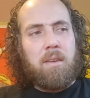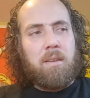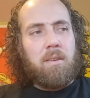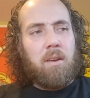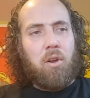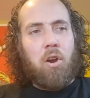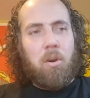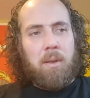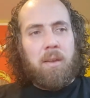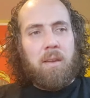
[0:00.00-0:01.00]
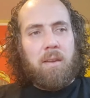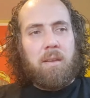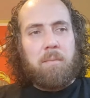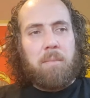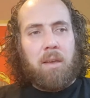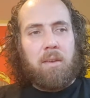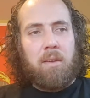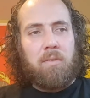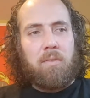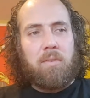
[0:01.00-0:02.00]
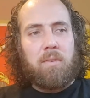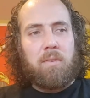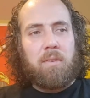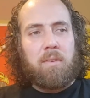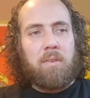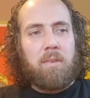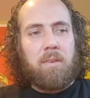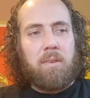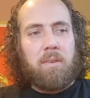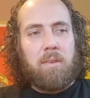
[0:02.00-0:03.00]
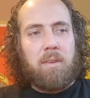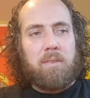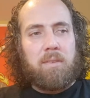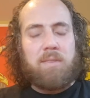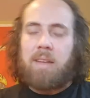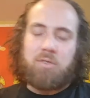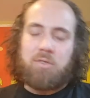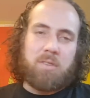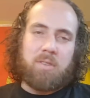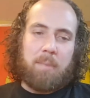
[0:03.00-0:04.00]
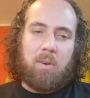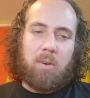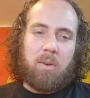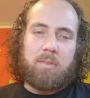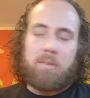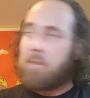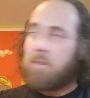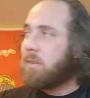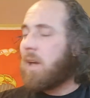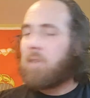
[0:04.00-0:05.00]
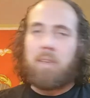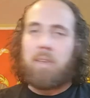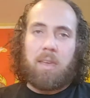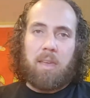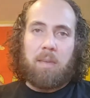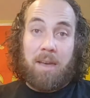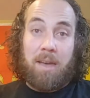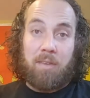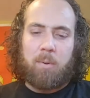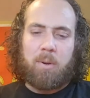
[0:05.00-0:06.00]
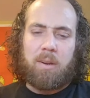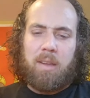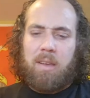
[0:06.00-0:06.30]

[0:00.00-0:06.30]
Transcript: alarming because it's not just about having a passport.